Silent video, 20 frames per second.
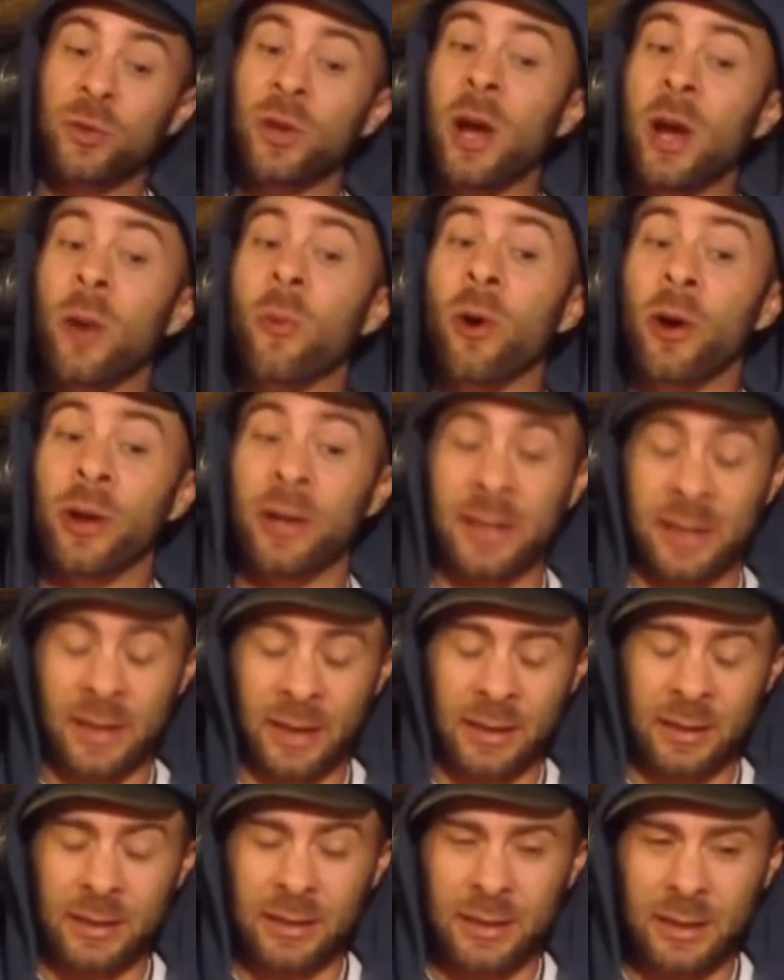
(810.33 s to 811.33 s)
do not want to
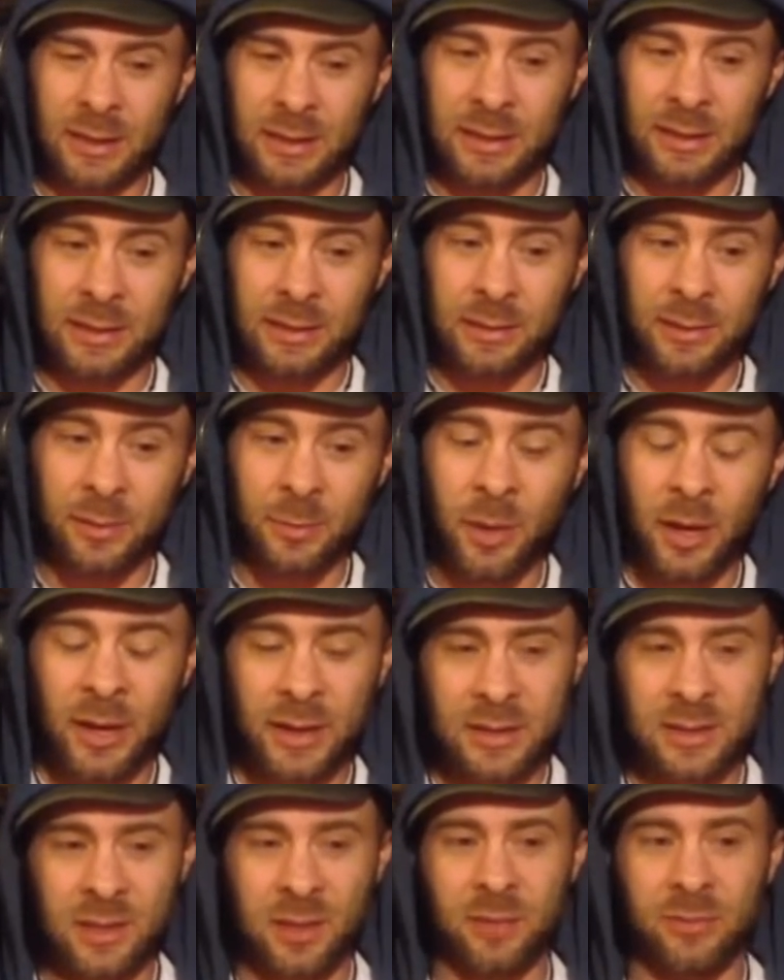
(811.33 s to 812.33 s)
get in the
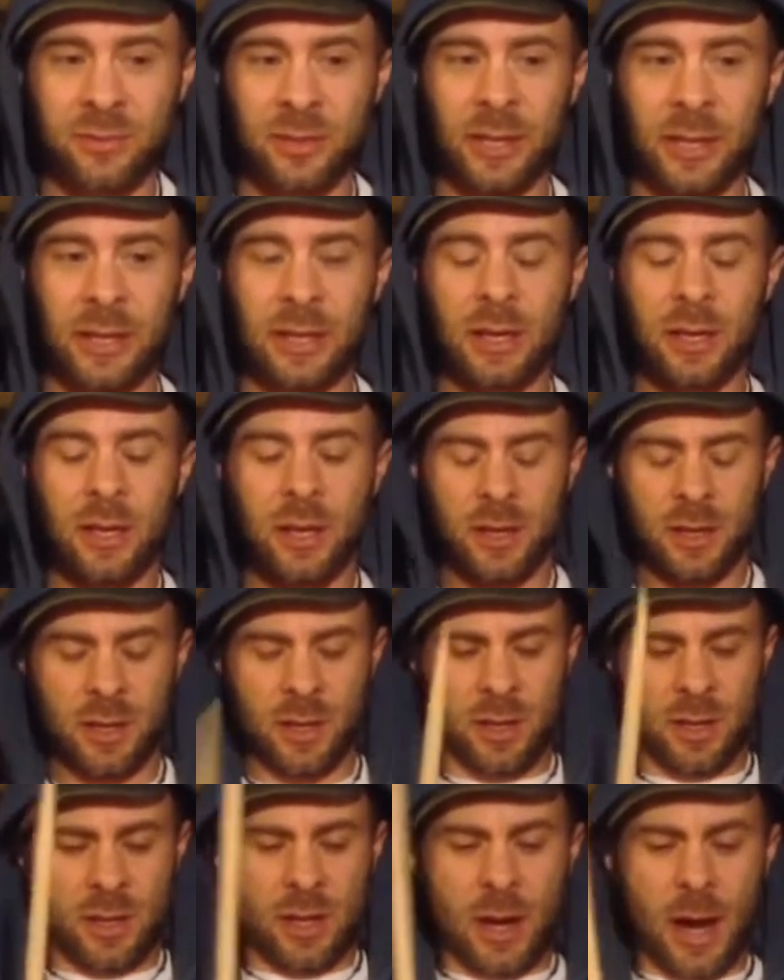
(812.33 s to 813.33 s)
mindset of like,
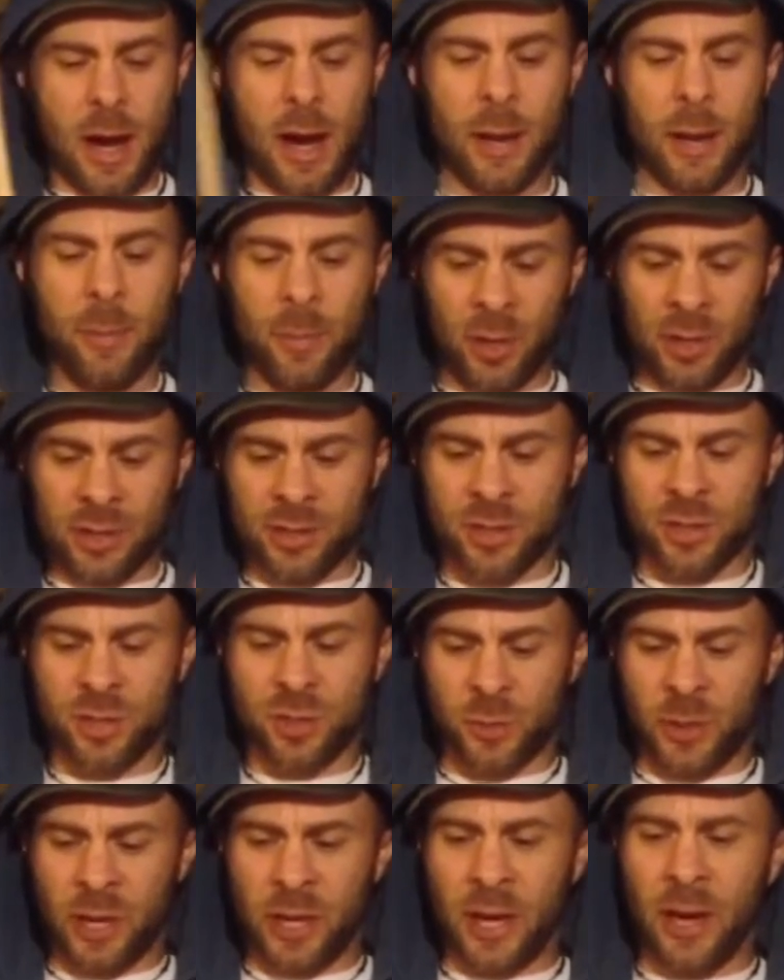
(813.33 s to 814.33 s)
I
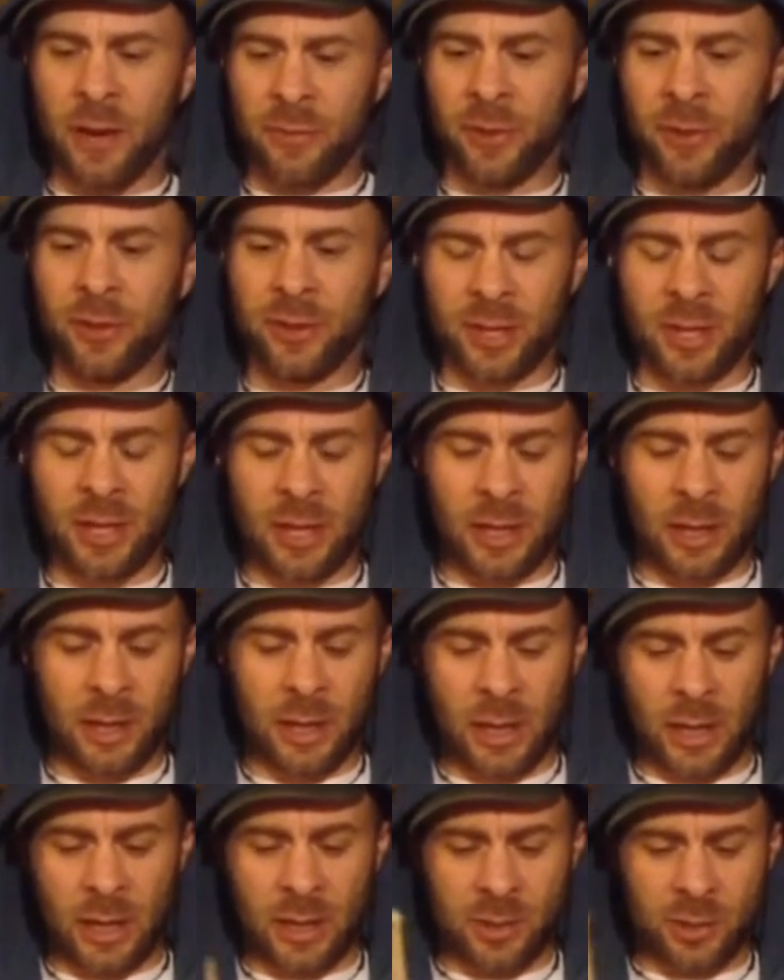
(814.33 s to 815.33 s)
must swing
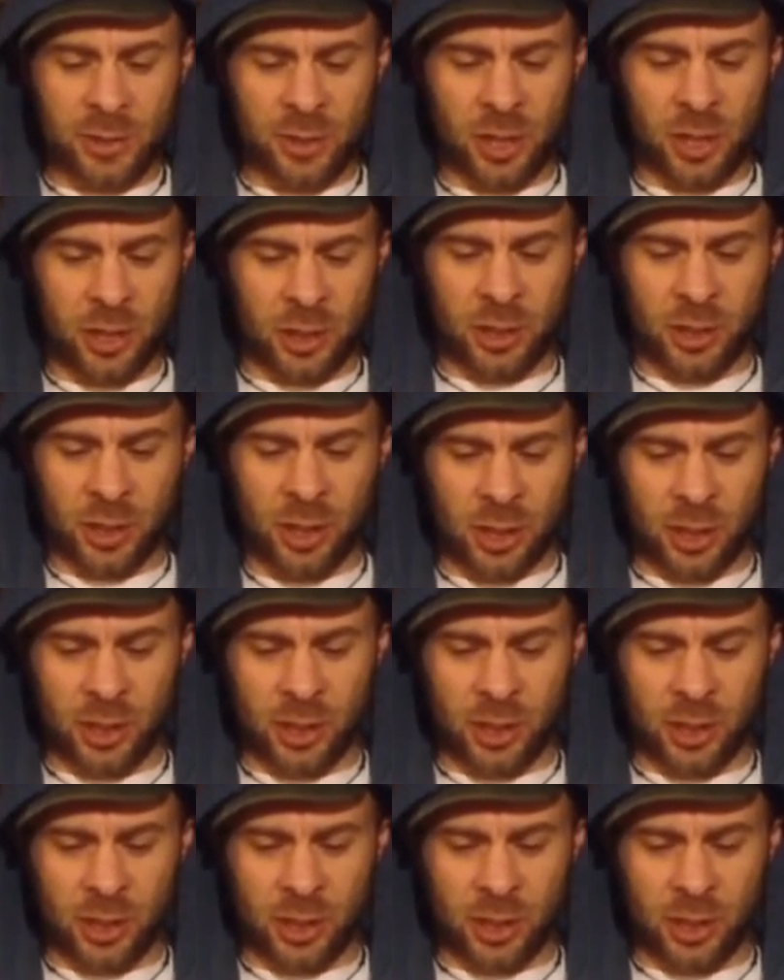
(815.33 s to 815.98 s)
everything as chaka